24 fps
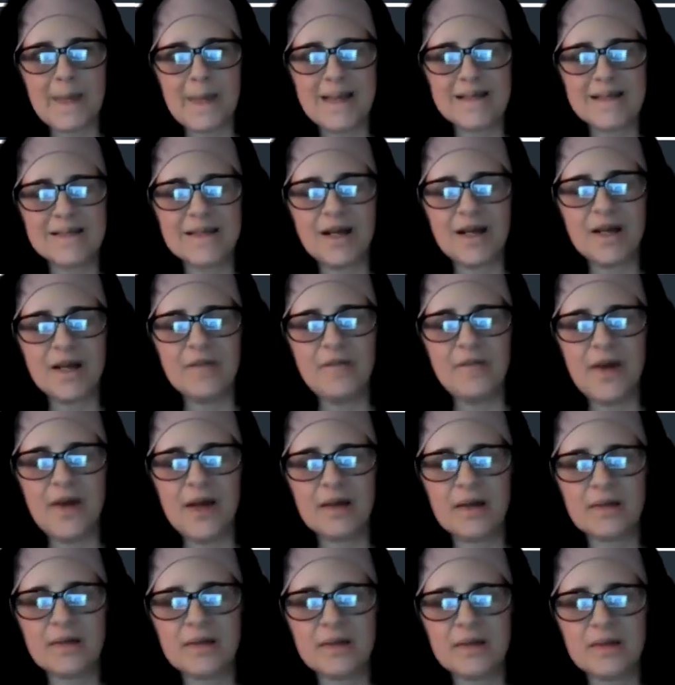side
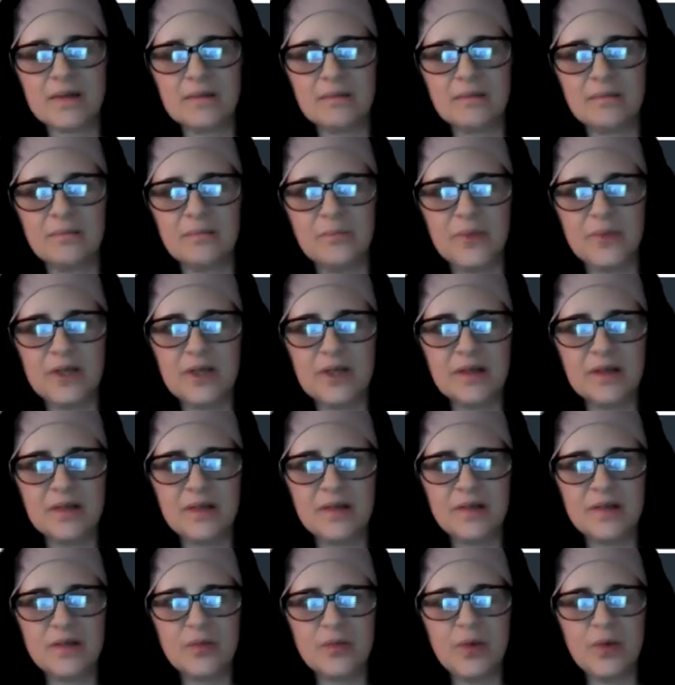effects,
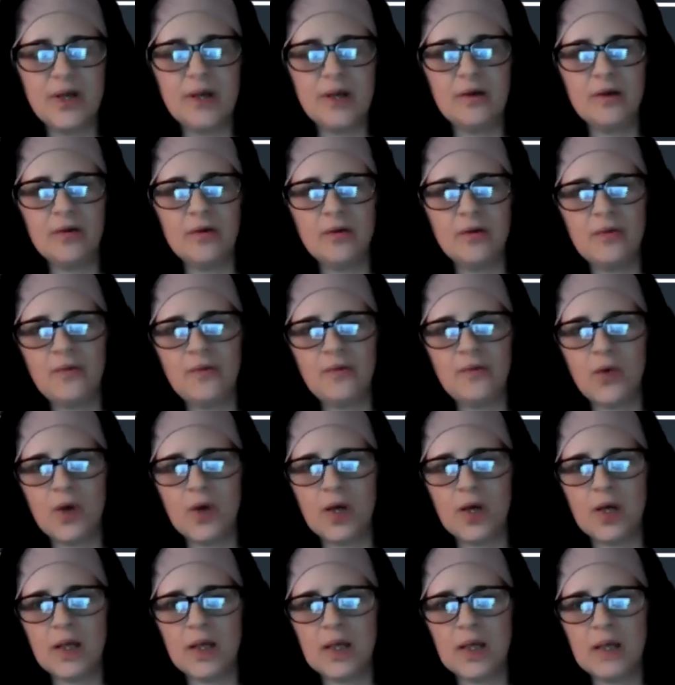because when I go
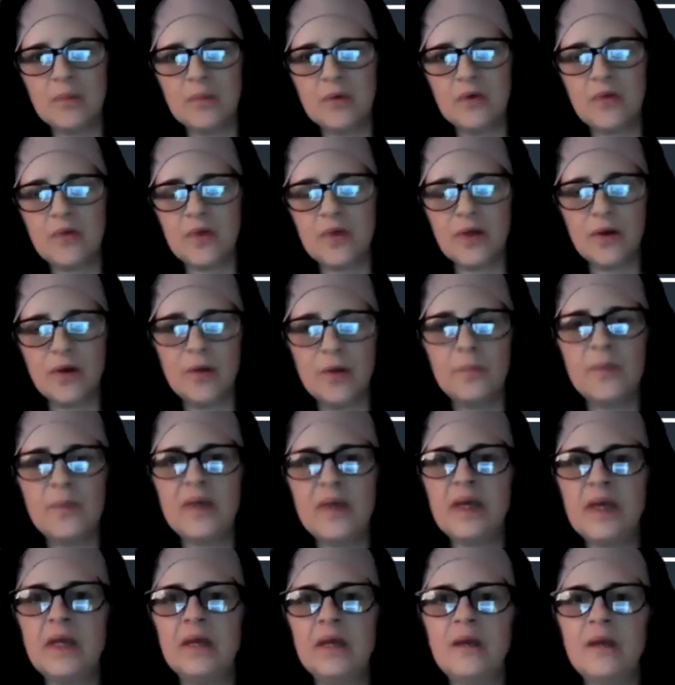for
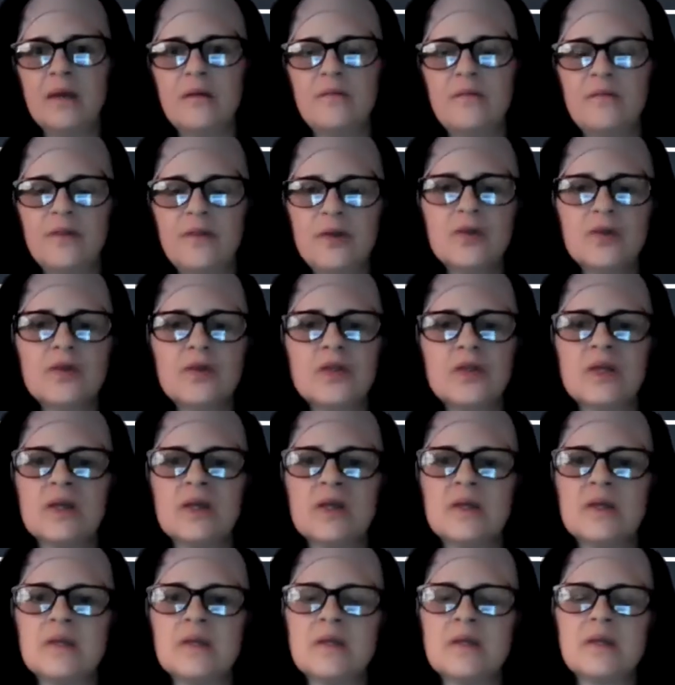chemotherapy
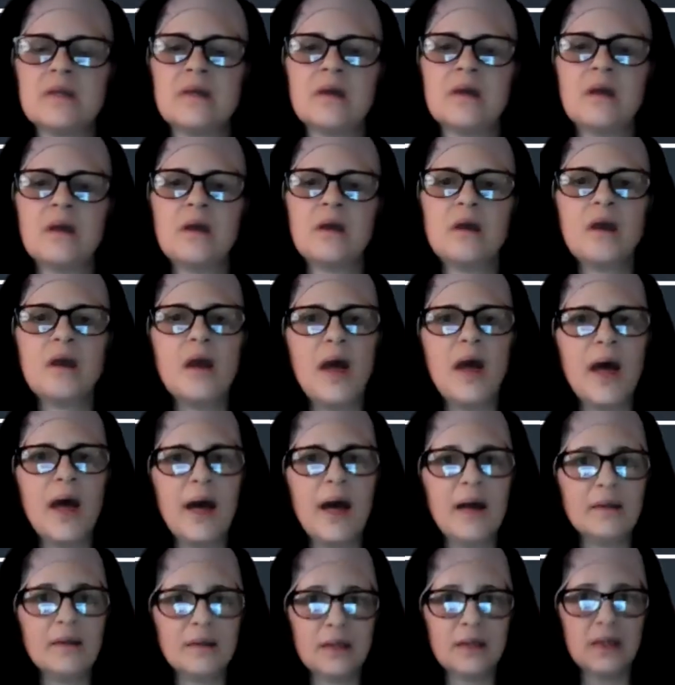infusions
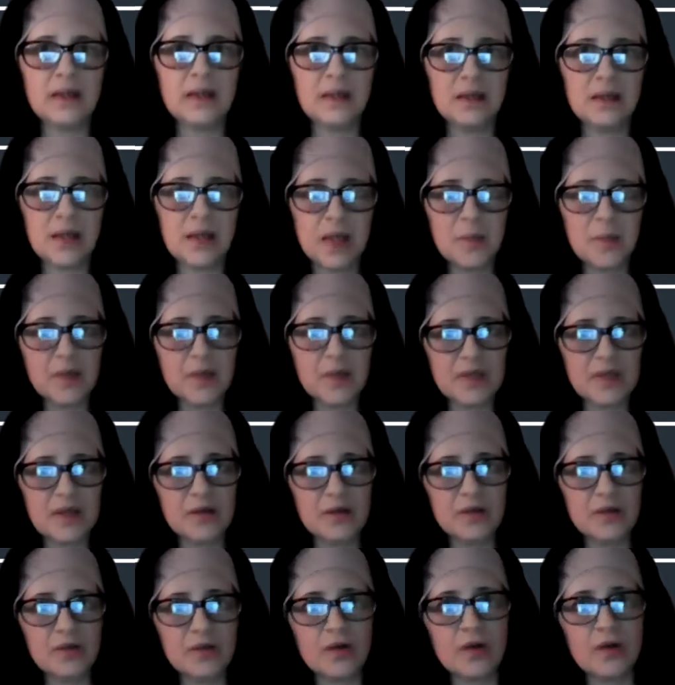at the chemo
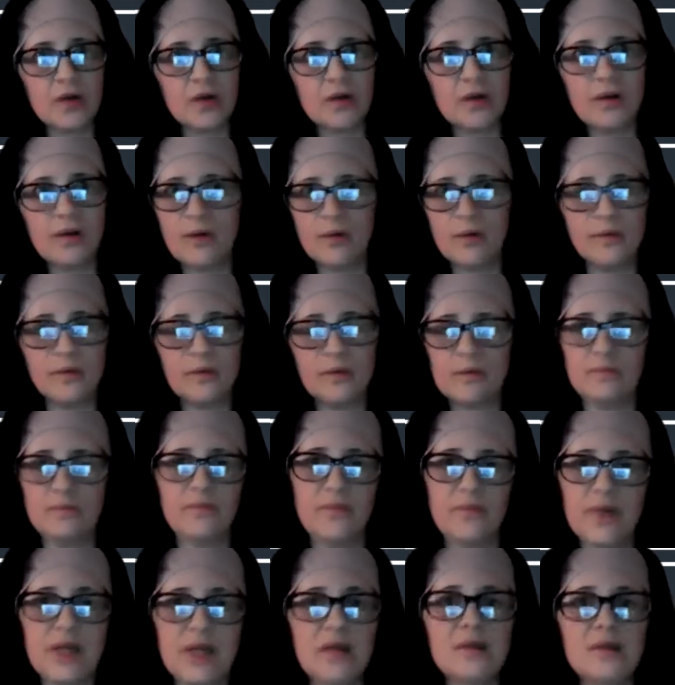center or
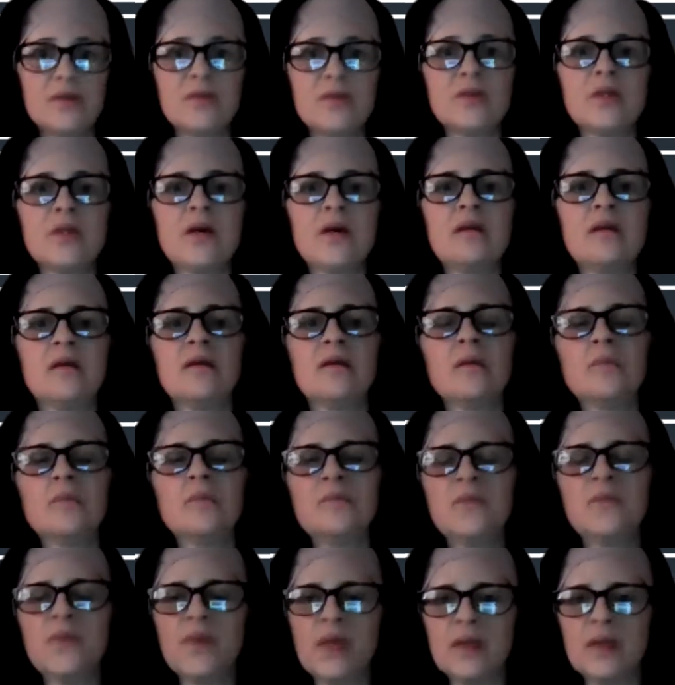cancer center,
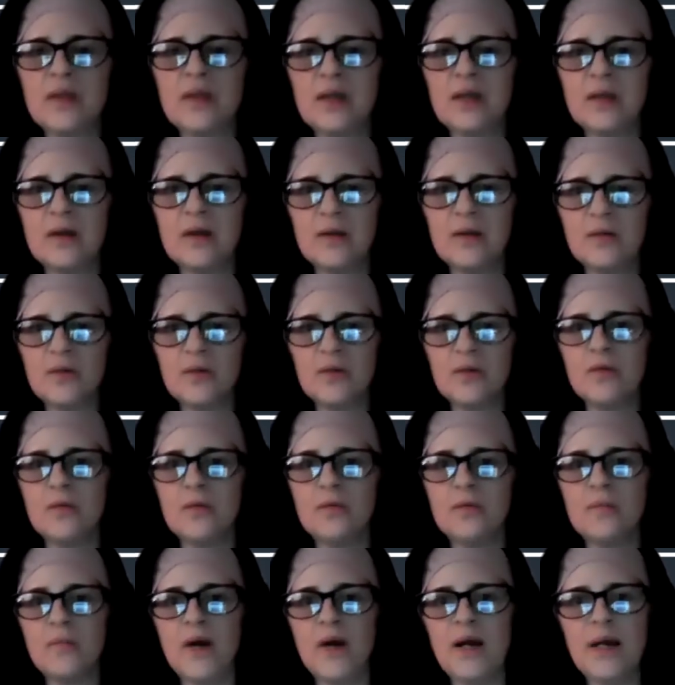they go
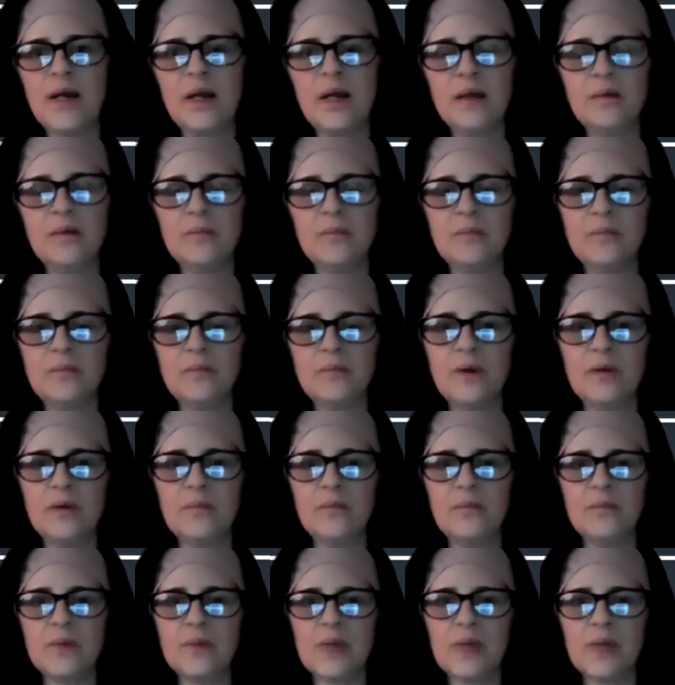through my
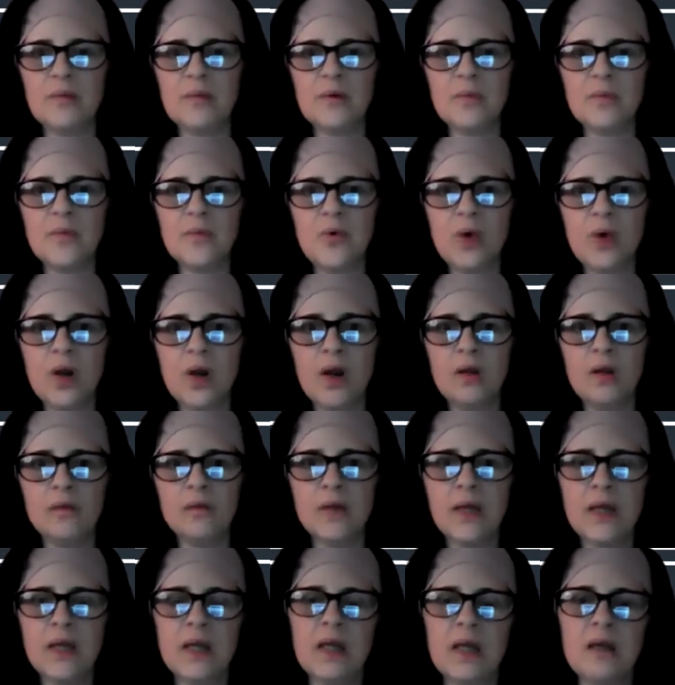chemo port
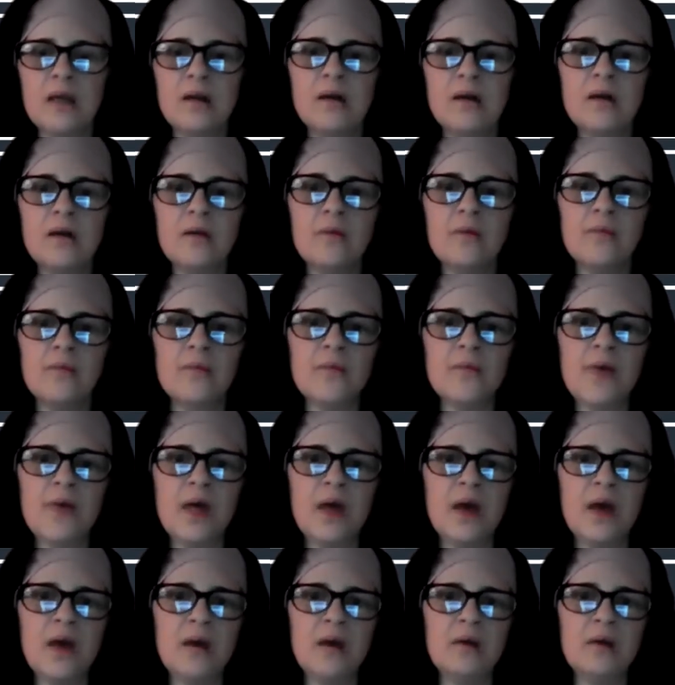right here,
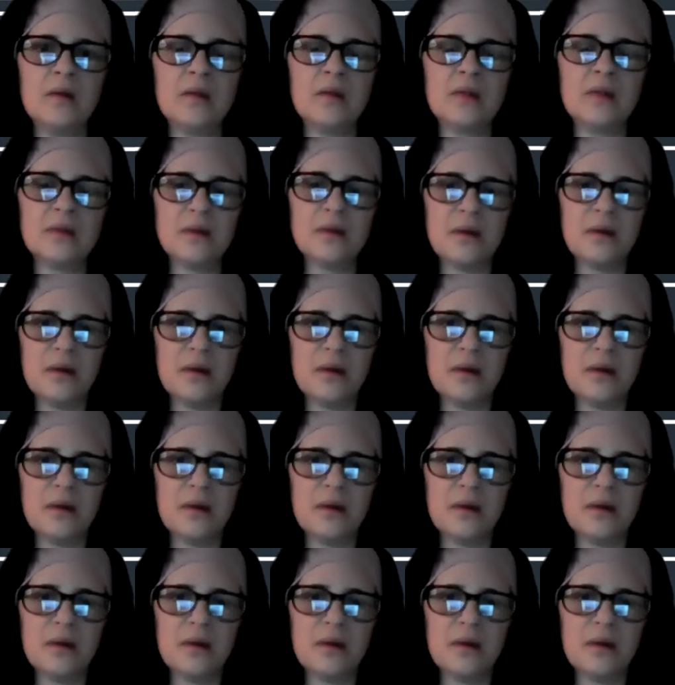and